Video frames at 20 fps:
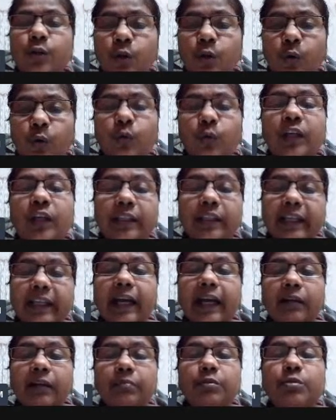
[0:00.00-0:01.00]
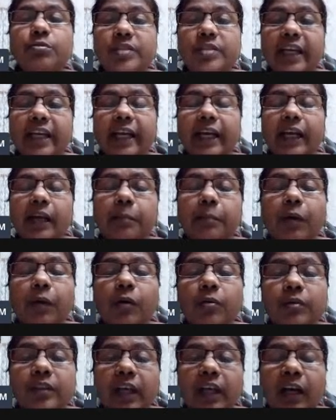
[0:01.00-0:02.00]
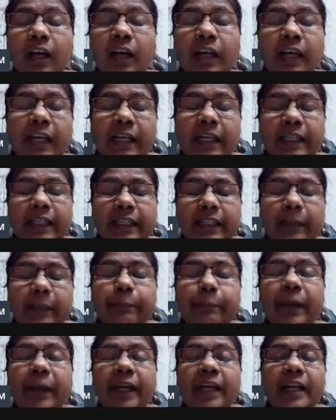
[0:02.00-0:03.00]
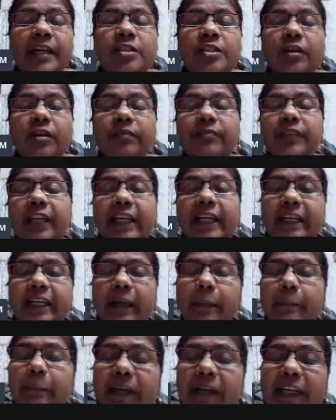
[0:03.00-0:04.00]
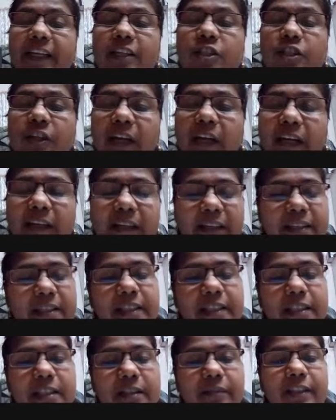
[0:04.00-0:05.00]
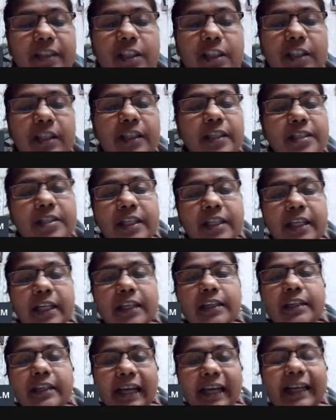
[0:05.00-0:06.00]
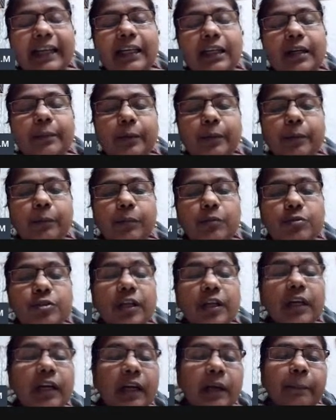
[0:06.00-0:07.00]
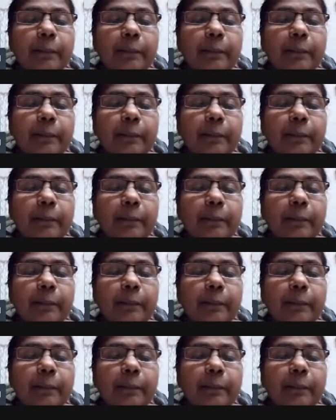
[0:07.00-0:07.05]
No, they have to say about the dependence of the temperature and resistivity, isn't it? Directly proportional.